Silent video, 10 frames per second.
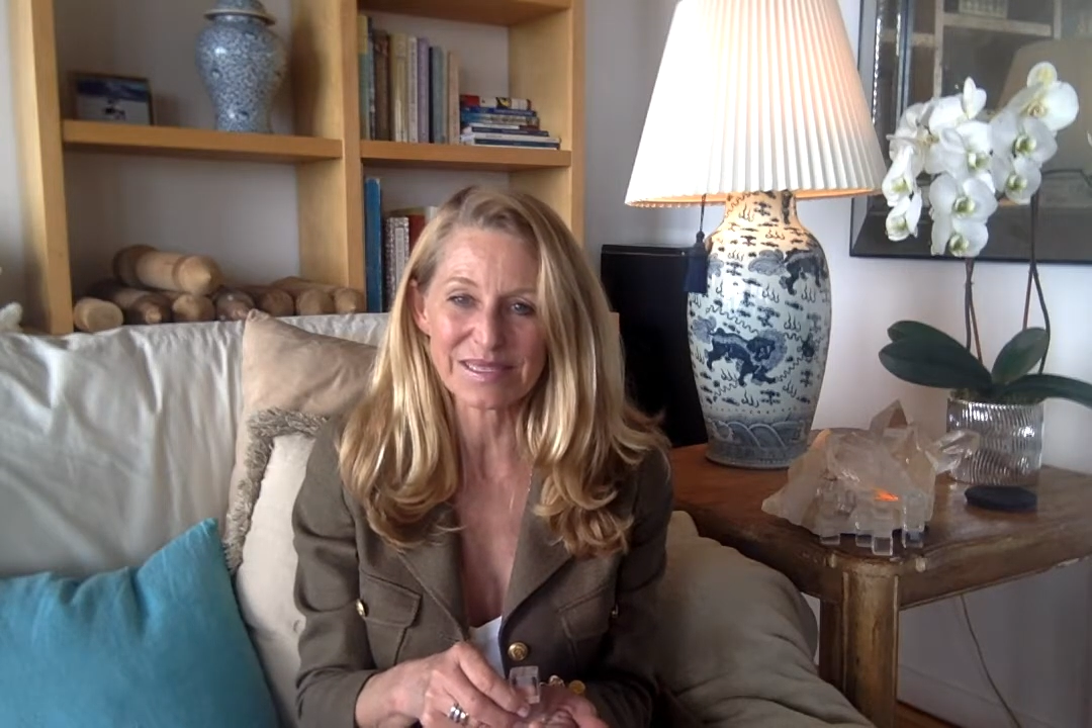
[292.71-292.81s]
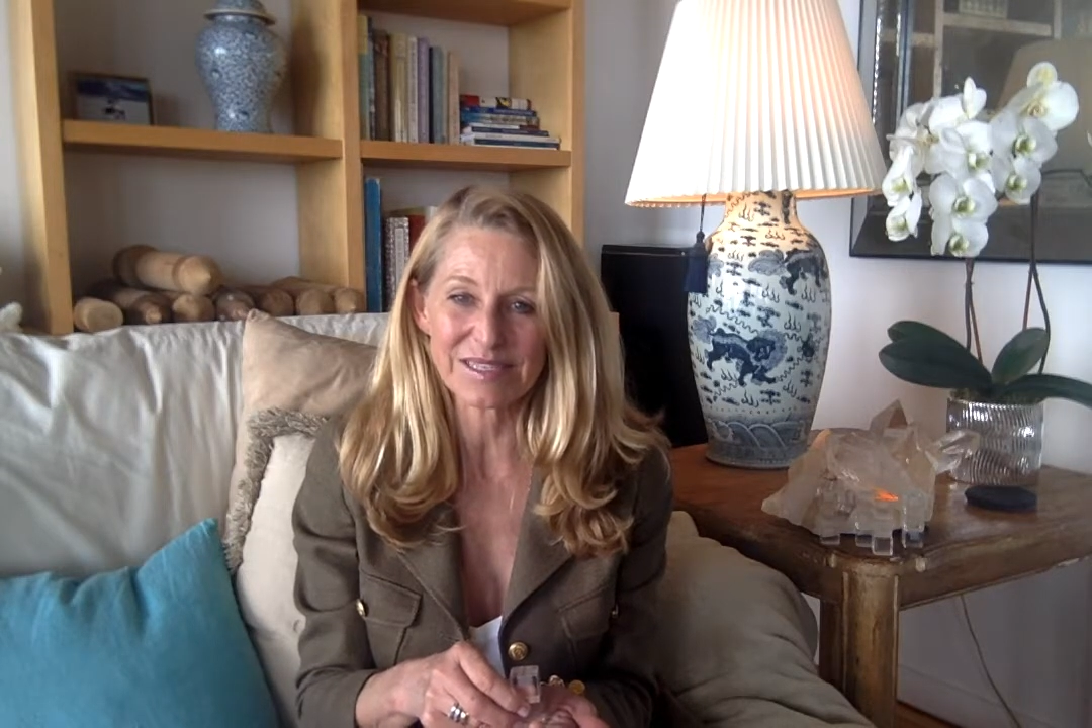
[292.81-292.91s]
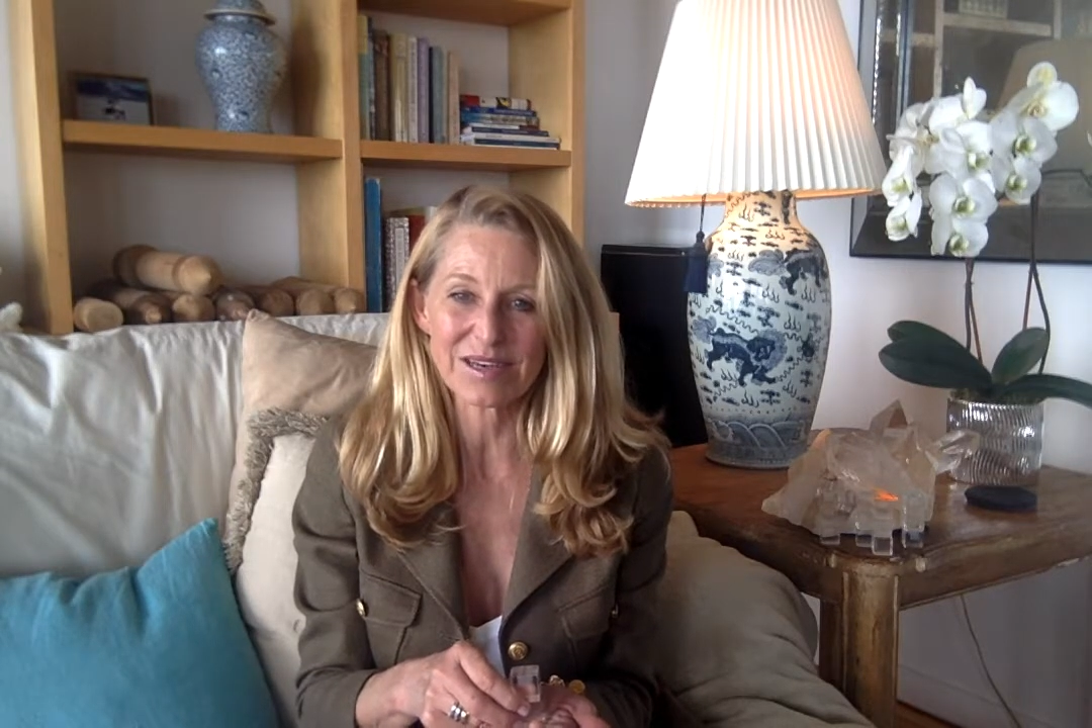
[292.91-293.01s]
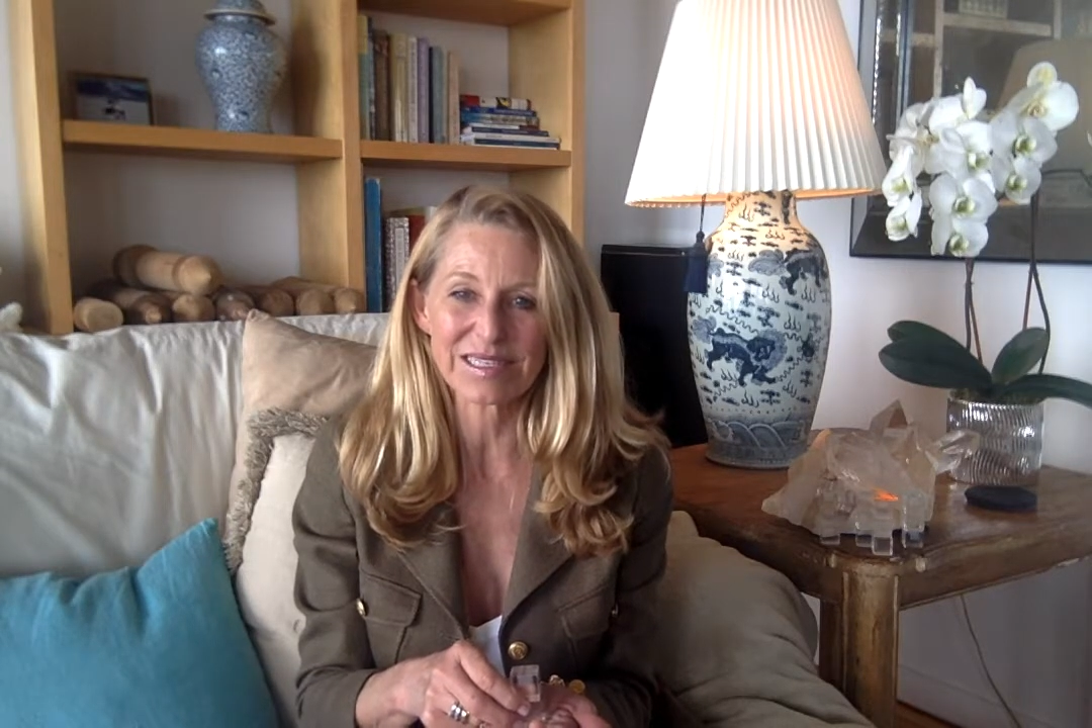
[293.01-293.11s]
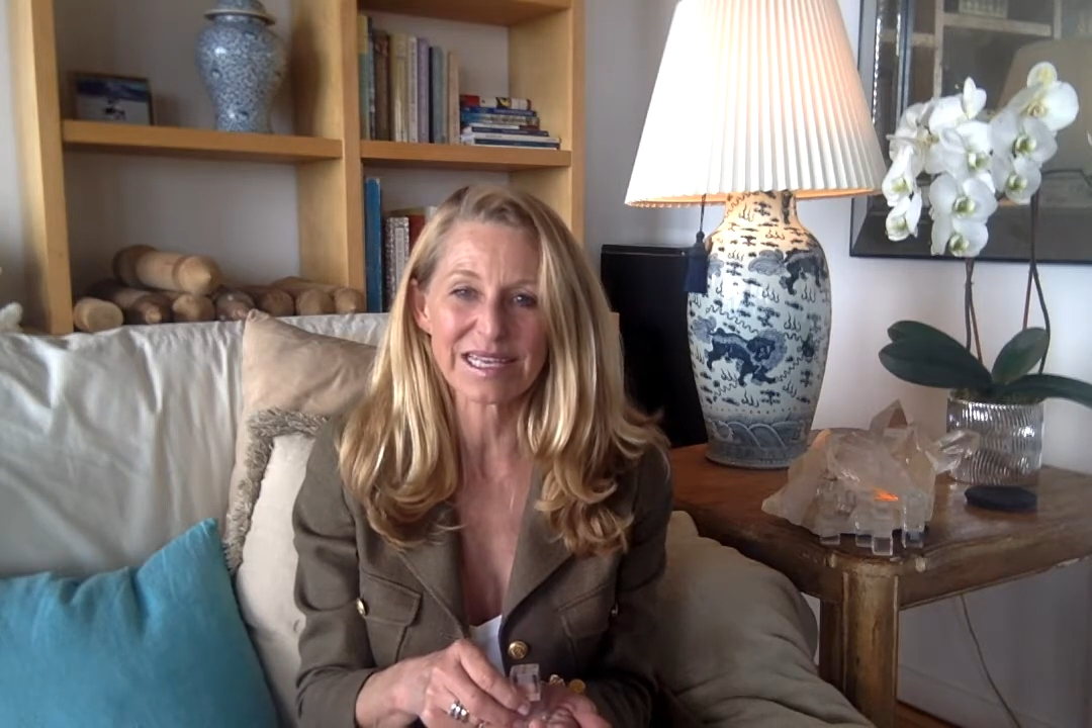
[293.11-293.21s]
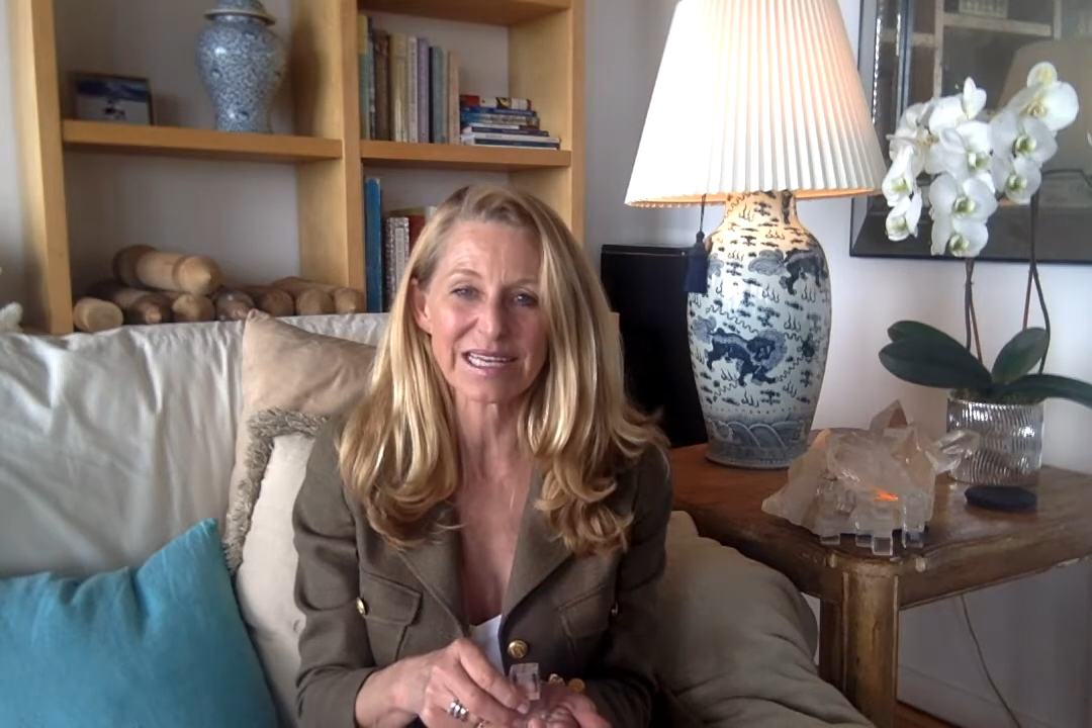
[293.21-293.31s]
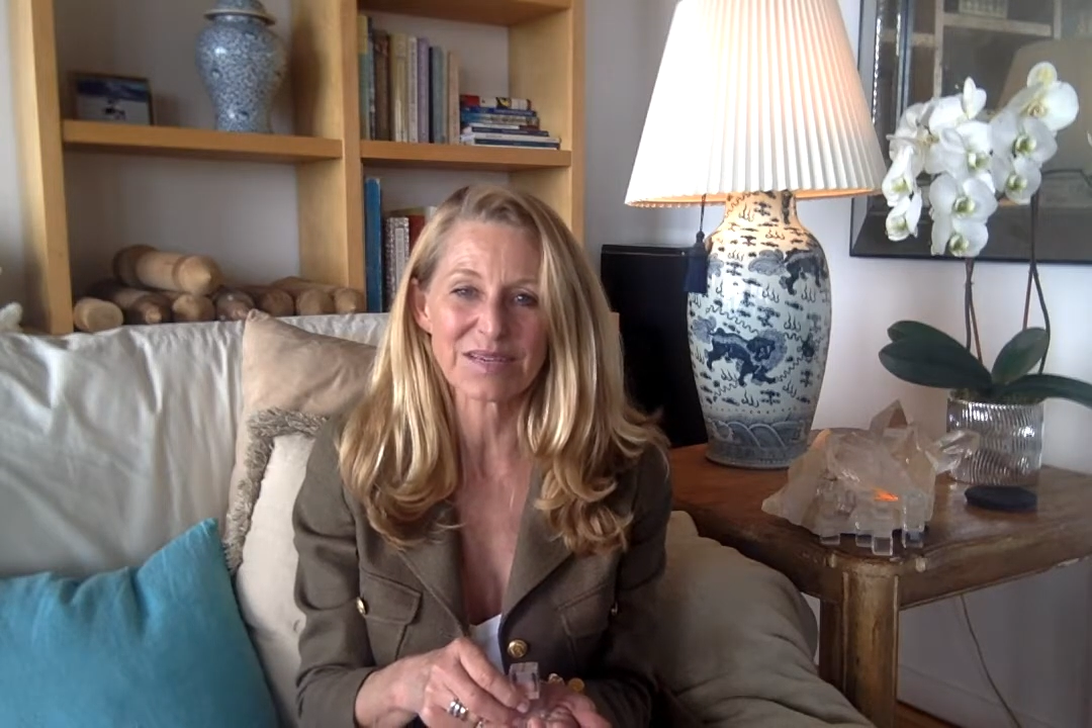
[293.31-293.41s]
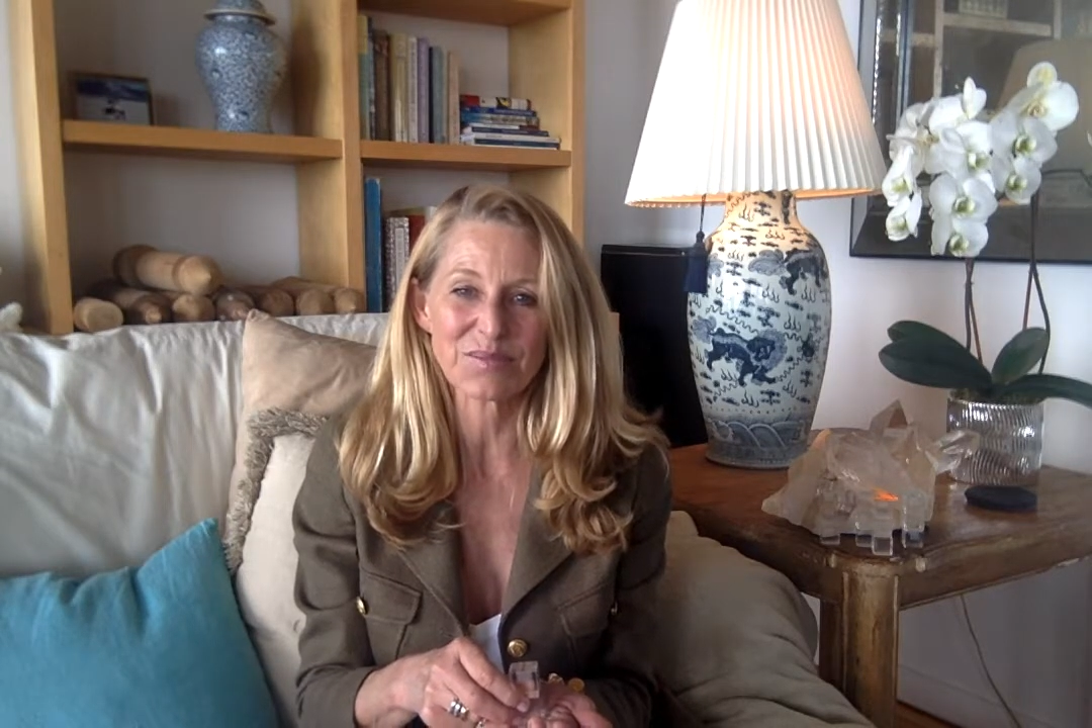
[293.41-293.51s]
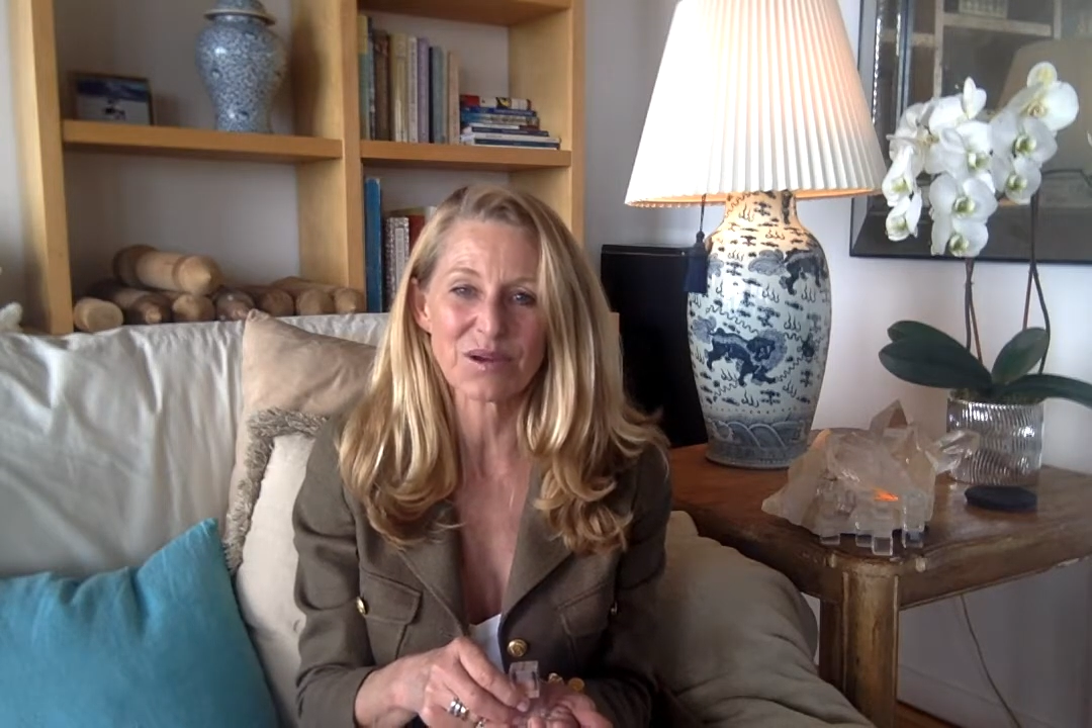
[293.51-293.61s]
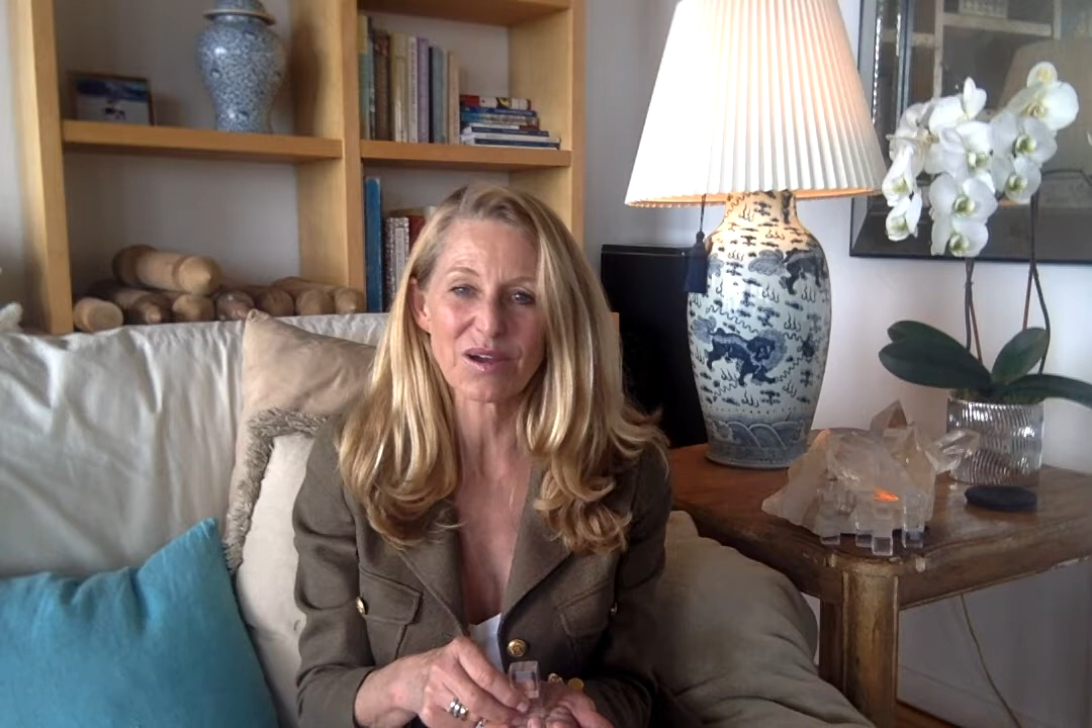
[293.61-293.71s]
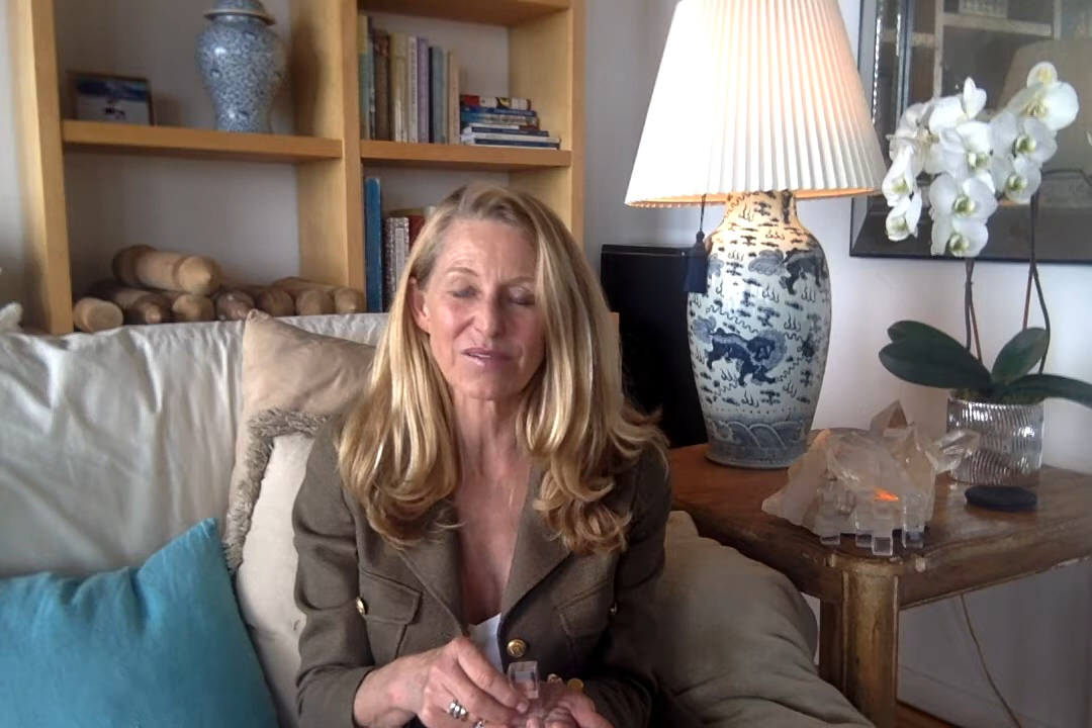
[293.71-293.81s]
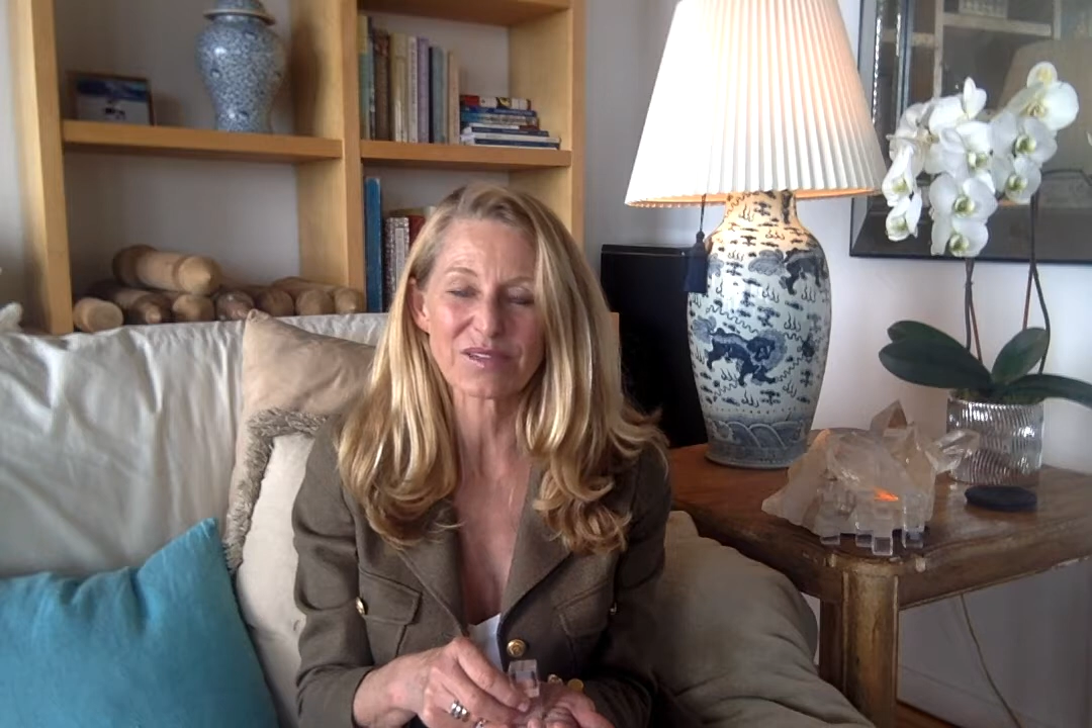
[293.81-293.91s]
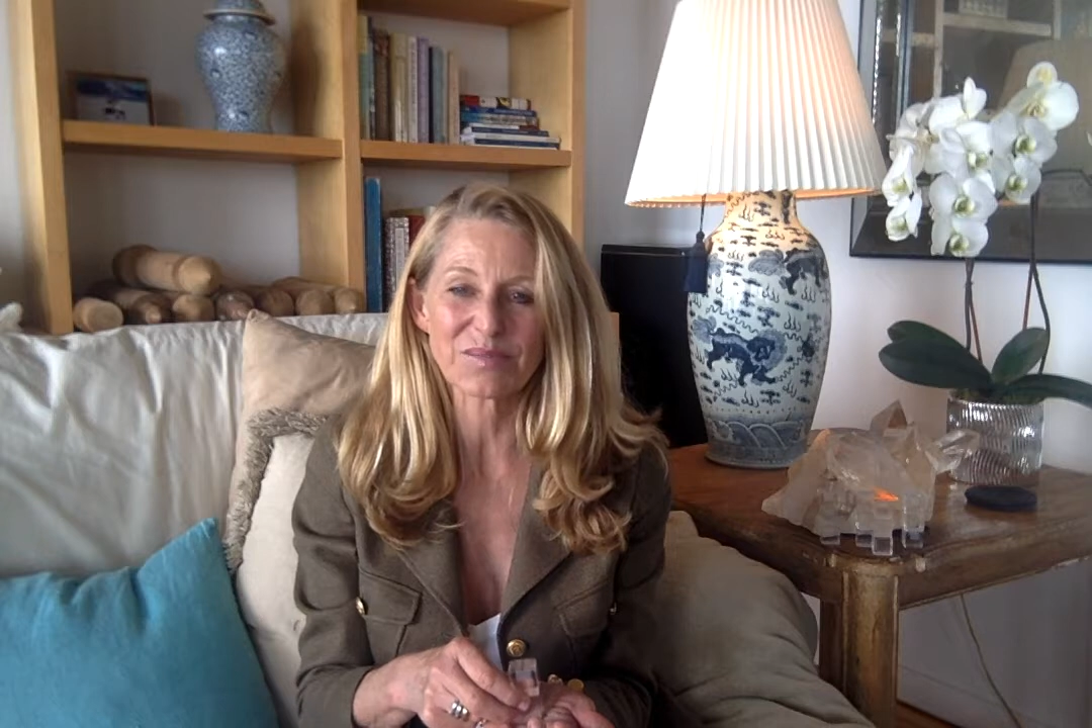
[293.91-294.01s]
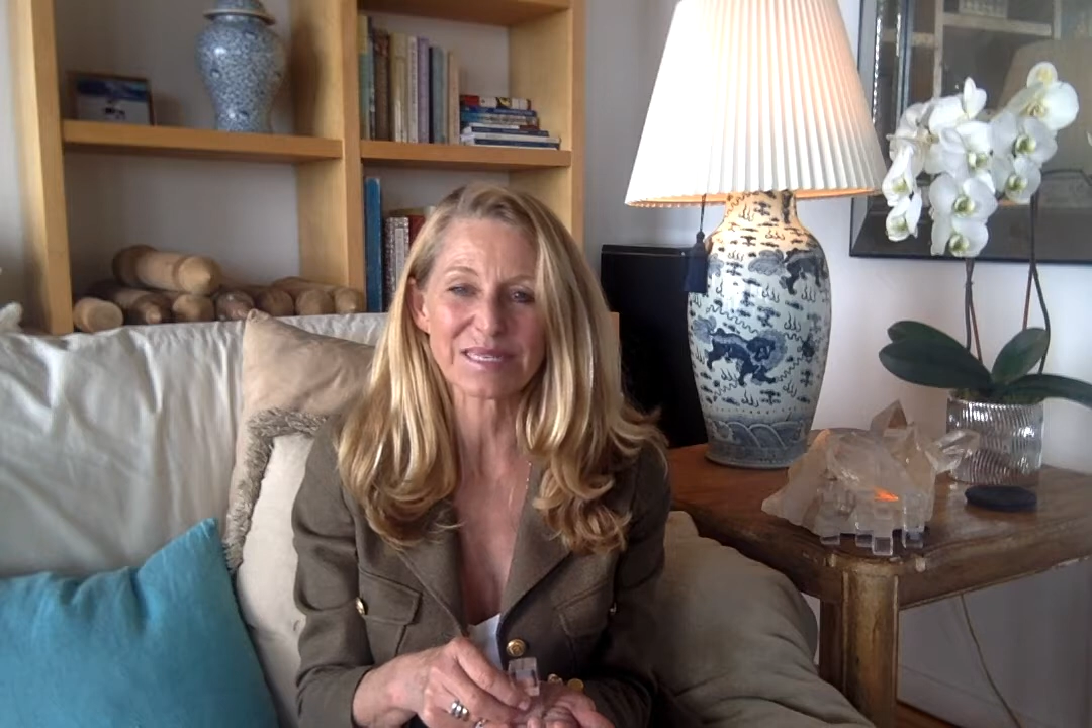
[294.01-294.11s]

It's not exactly a proverb,